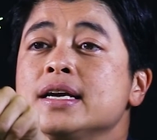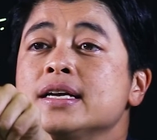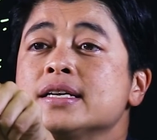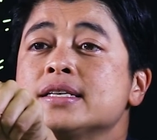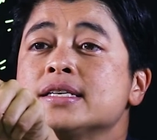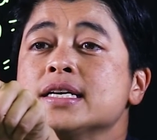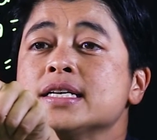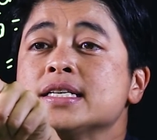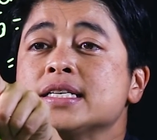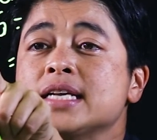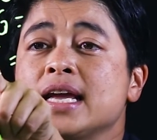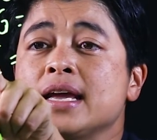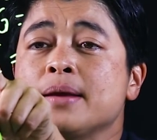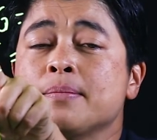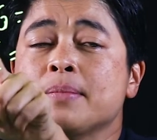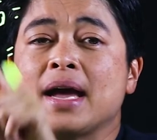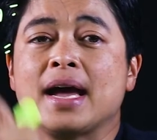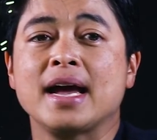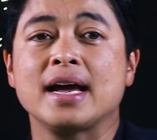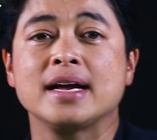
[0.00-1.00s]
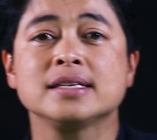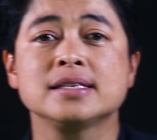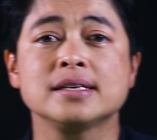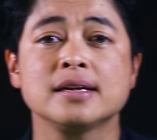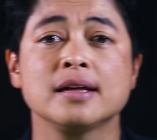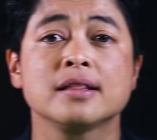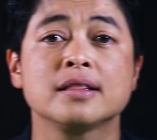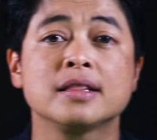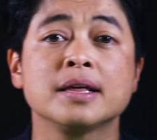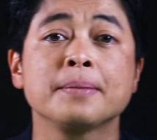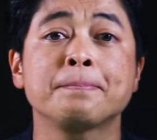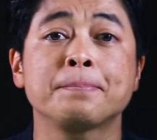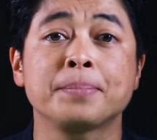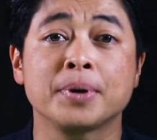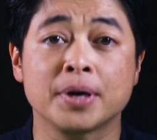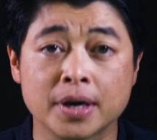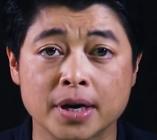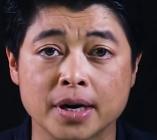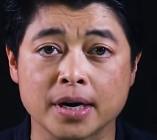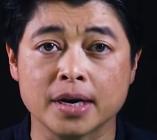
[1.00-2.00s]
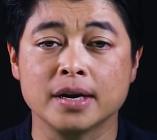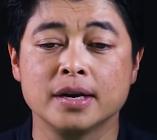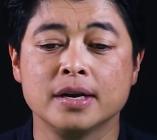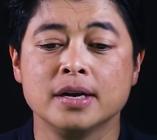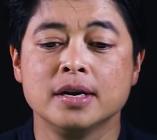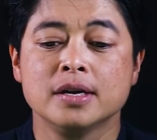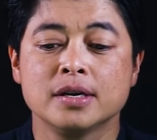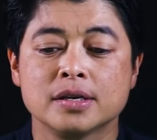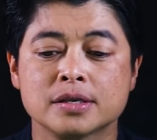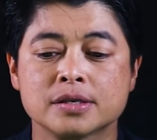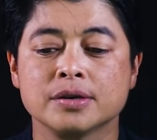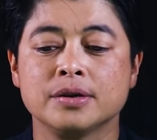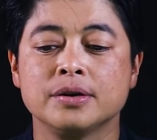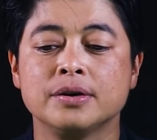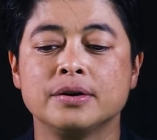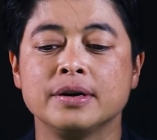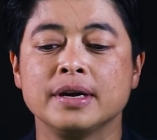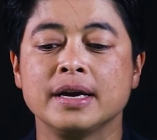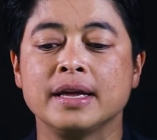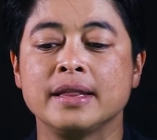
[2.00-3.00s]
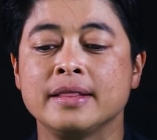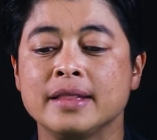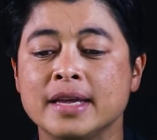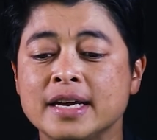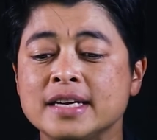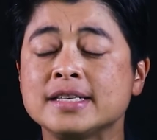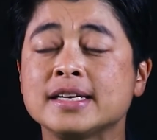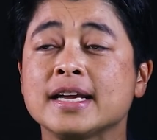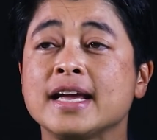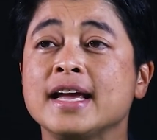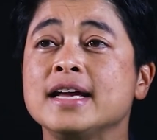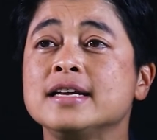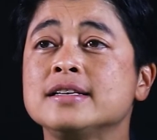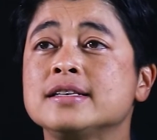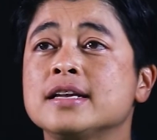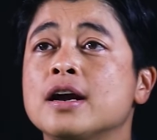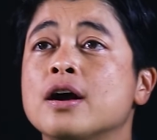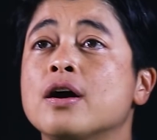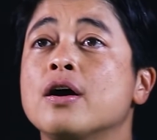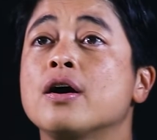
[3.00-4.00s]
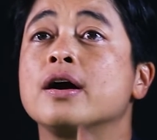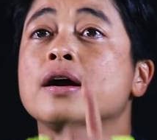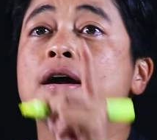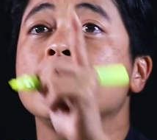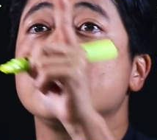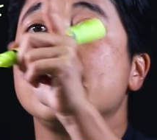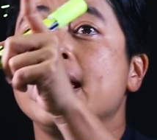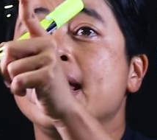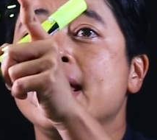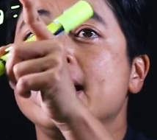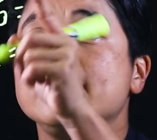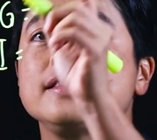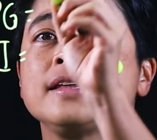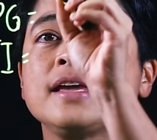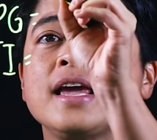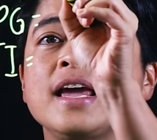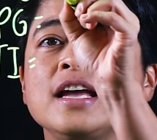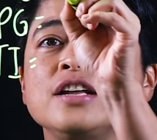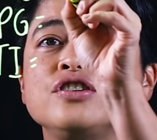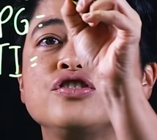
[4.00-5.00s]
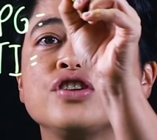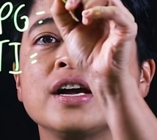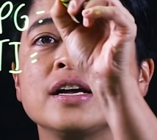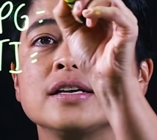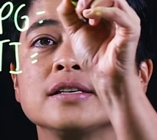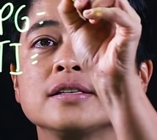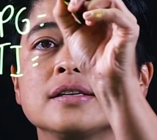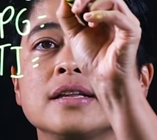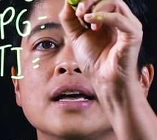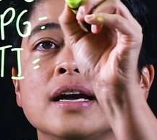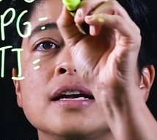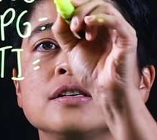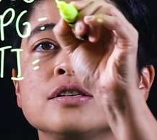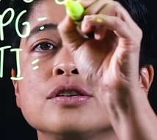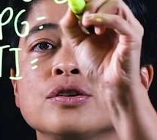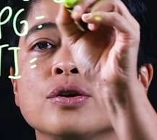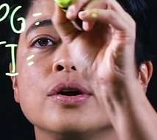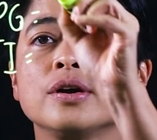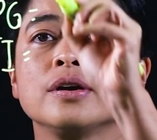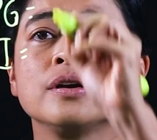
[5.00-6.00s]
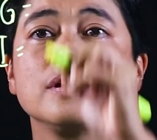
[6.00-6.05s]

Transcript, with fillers: is the same as the per. So in this case, there are 8 cages. That's your